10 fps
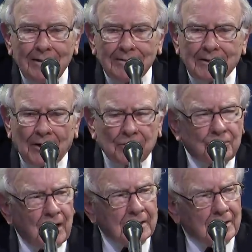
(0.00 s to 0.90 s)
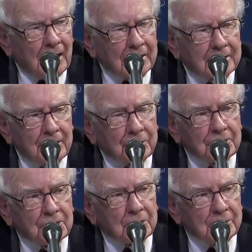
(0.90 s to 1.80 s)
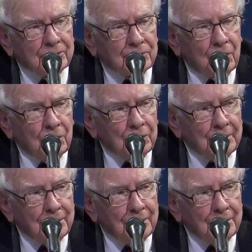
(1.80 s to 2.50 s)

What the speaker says: it's hard to find a lot of countries that have been sold